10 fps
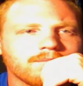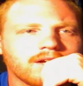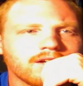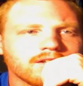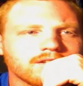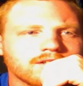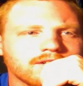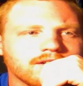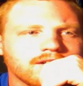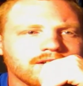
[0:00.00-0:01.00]
And
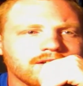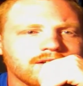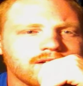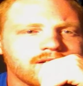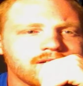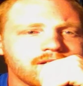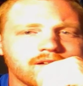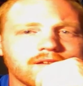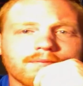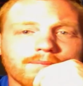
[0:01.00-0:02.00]

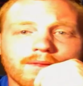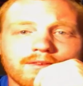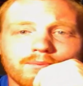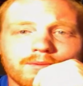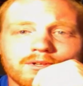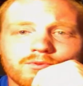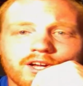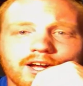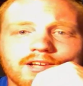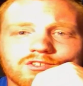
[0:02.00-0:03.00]
that's pretty much
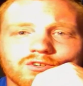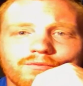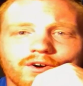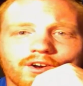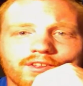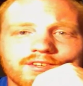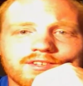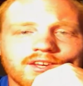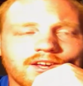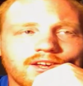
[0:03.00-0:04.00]
what I got so far.
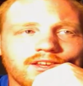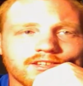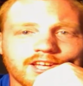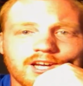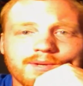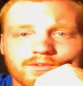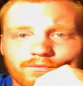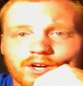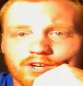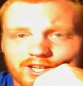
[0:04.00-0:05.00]
This anime is
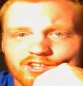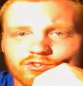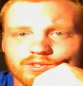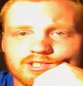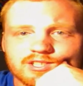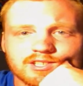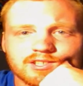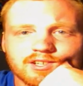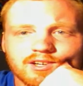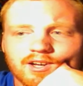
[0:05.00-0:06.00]
very
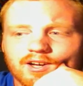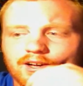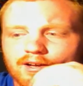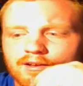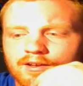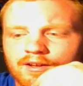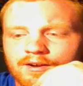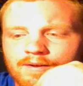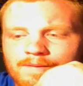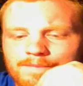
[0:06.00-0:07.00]
interesting.
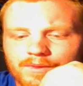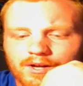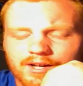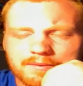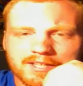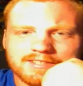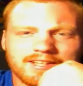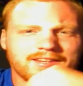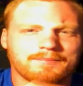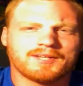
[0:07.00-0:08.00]
I
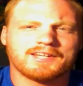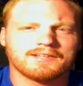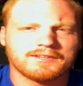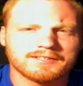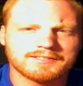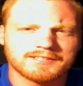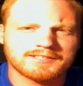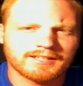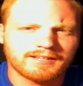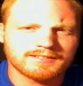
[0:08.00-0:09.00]
said at the beginning of this
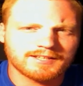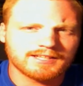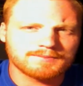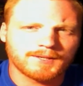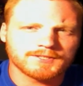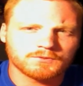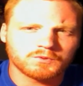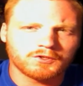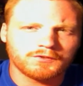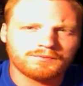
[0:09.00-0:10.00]
that it's like Spice
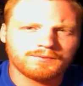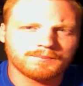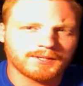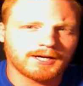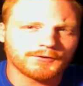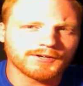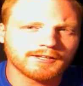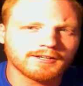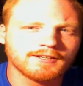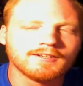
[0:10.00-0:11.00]
and Wolf, but not
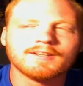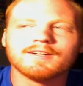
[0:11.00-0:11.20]
really.